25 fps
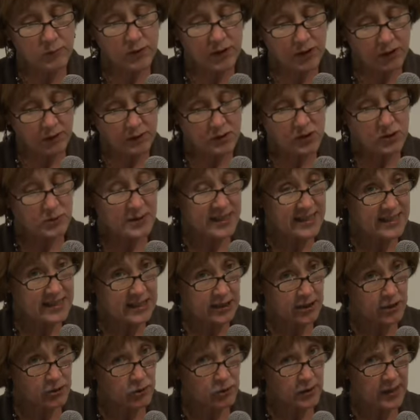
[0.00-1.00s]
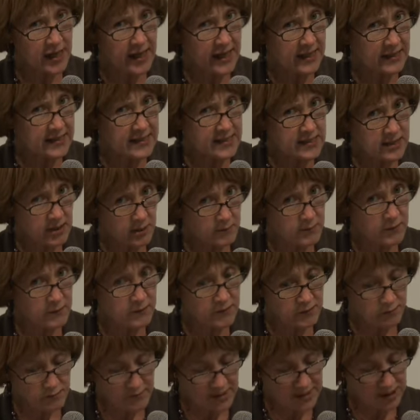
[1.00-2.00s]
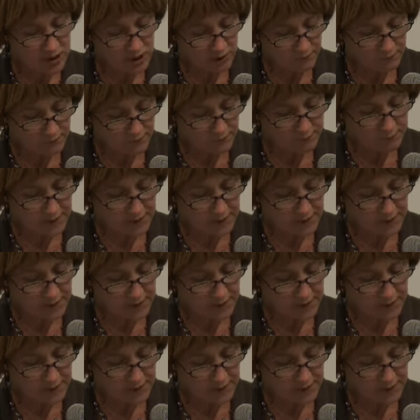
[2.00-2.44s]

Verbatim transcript: We also need to look at some of the major